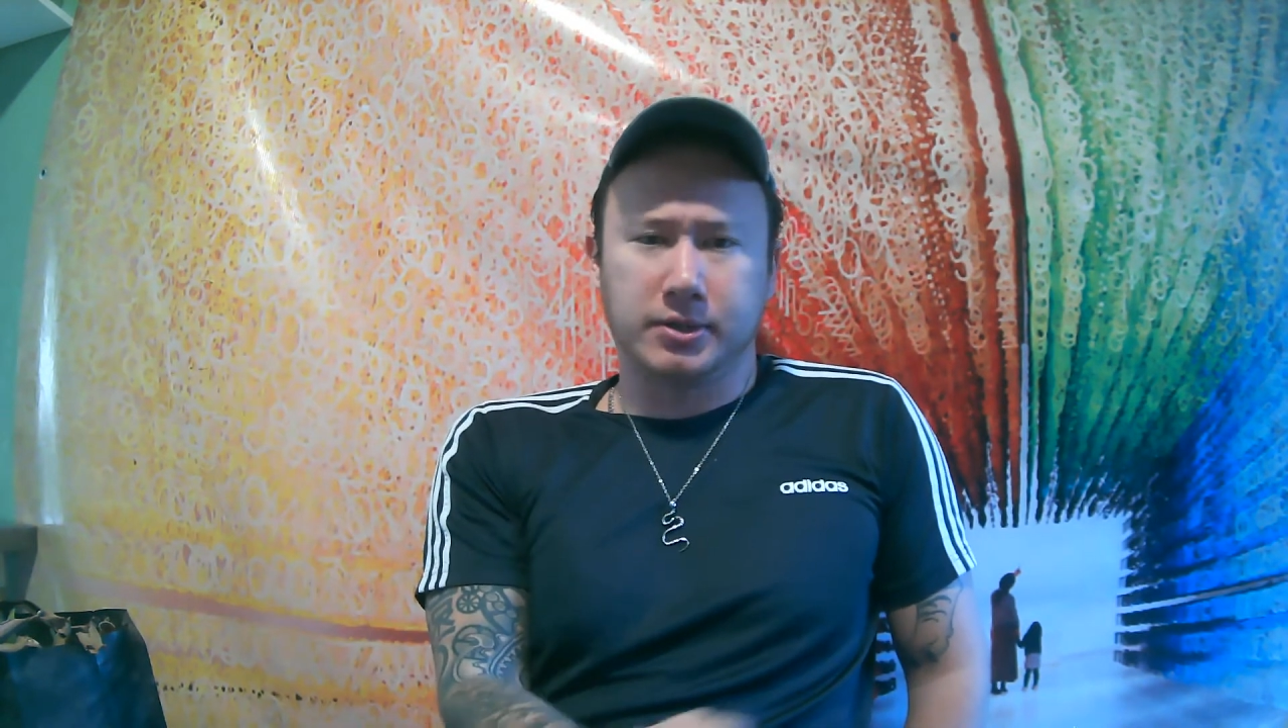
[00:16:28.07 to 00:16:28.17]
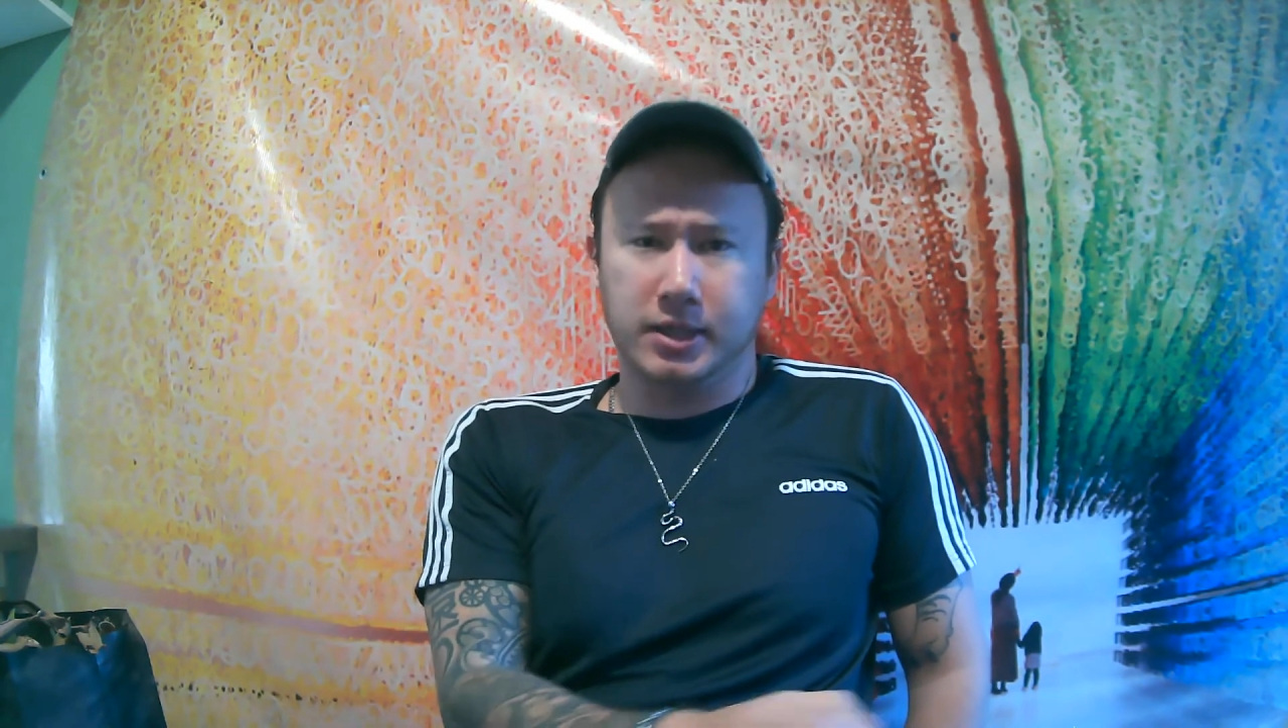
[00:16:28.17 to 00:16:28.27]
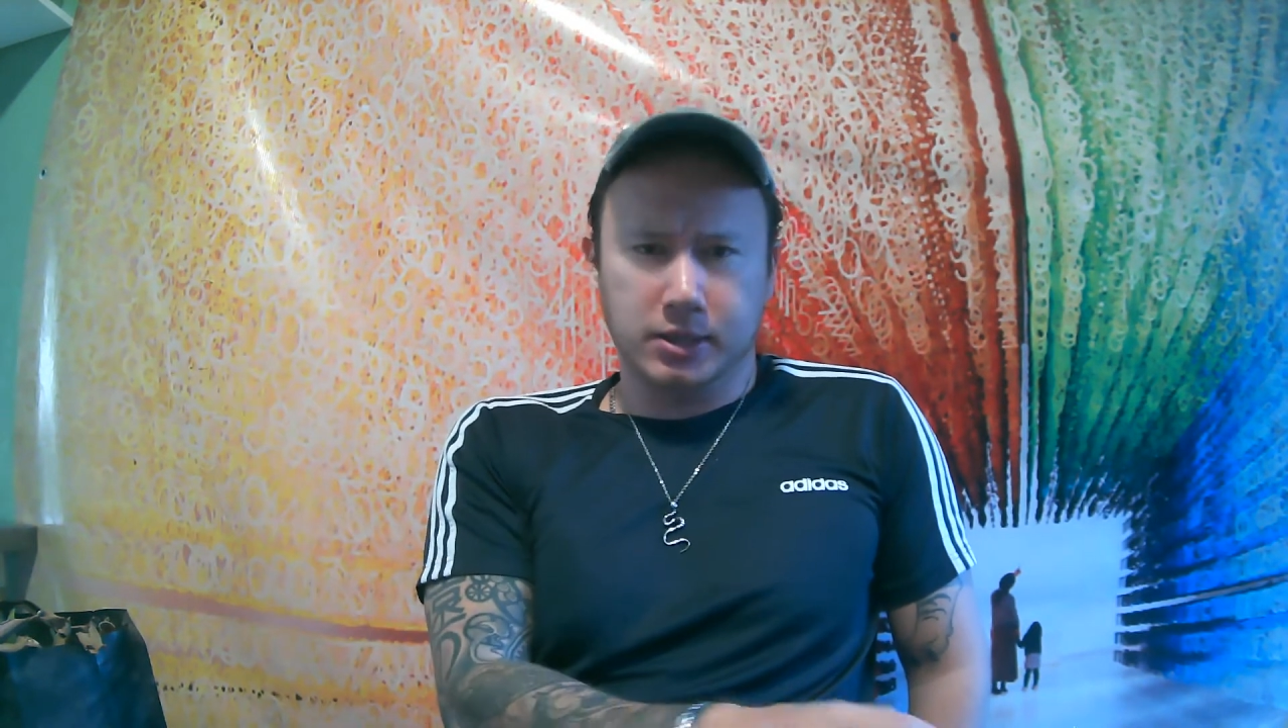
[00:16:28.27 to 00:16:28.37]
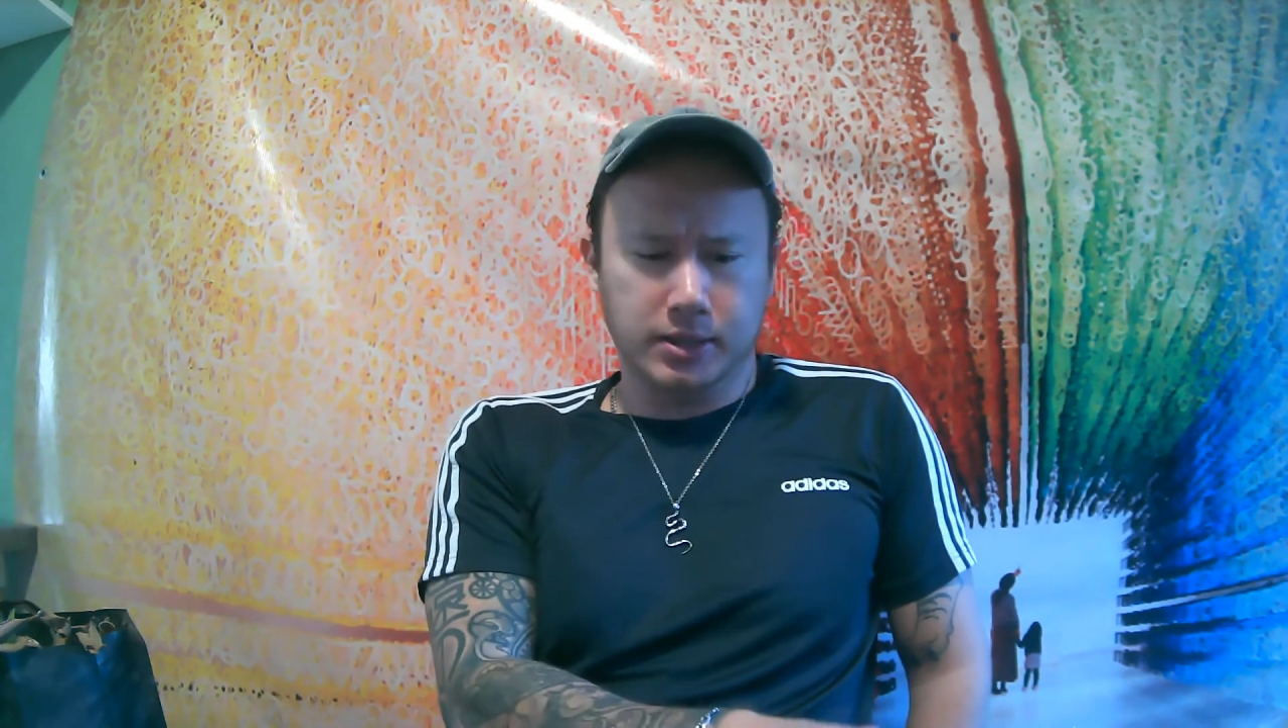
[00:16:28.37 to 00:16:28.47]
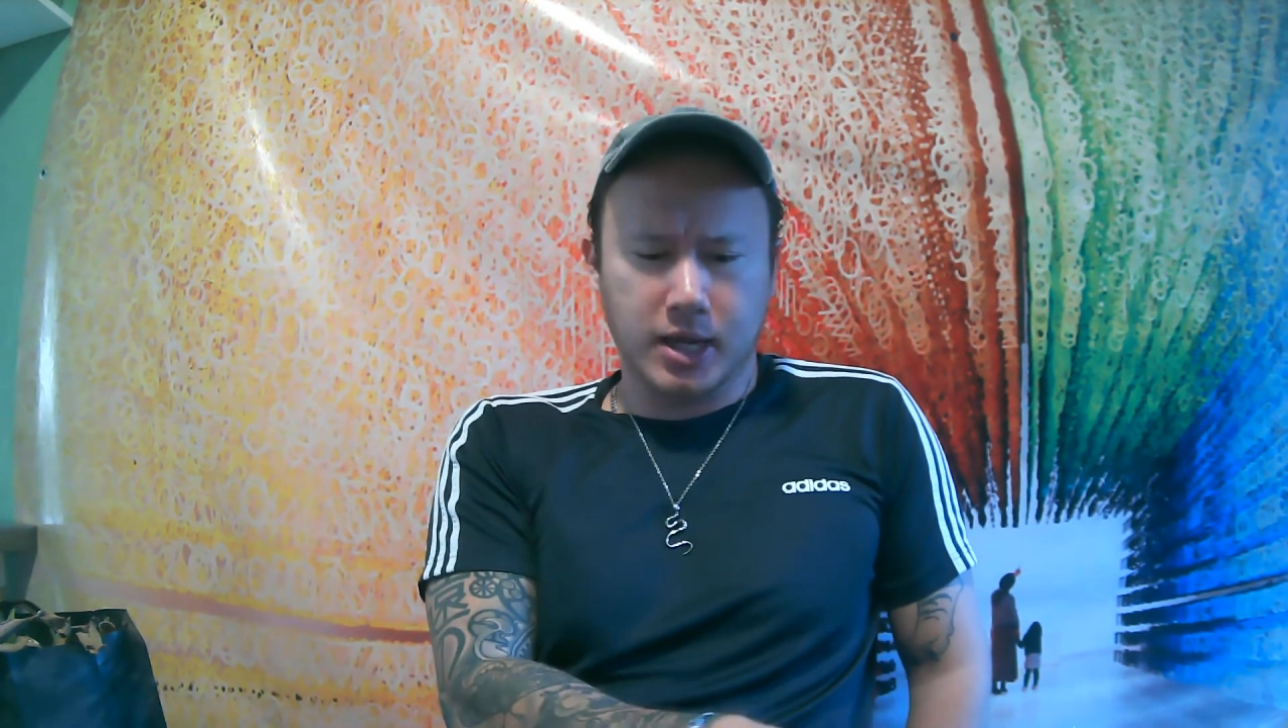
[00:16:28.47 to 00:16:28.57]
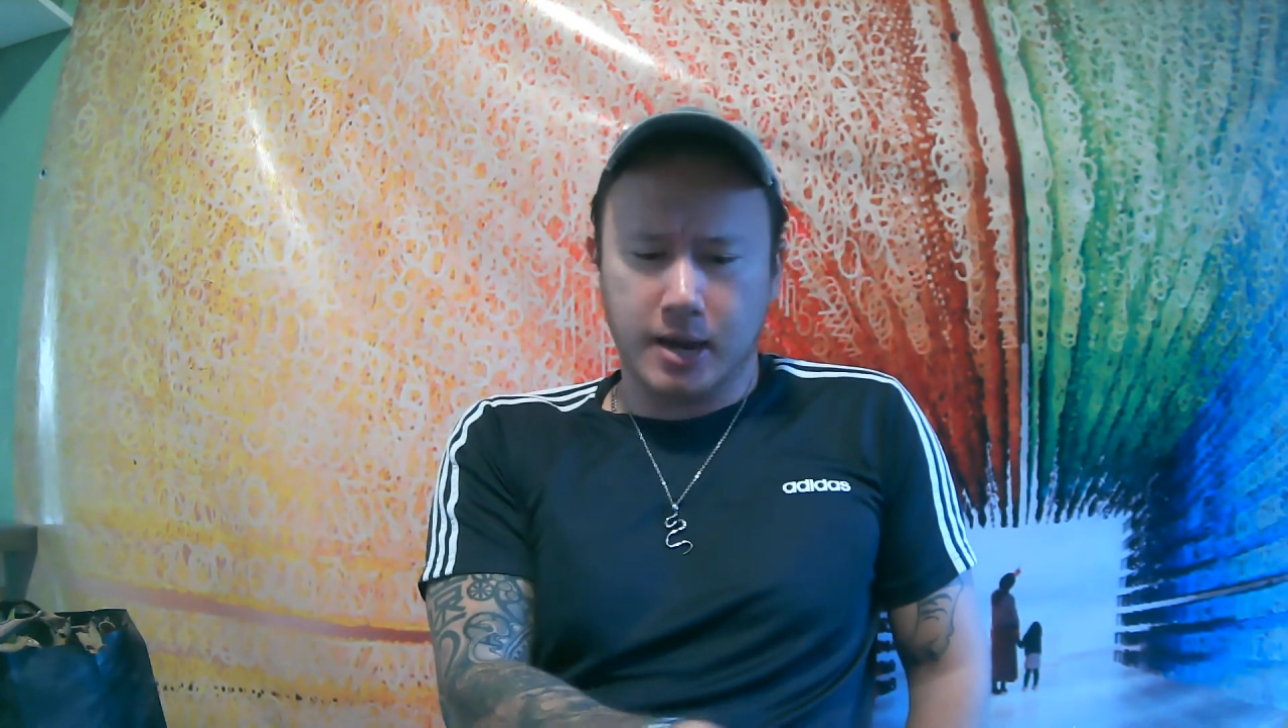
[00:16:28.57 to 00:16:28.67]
literally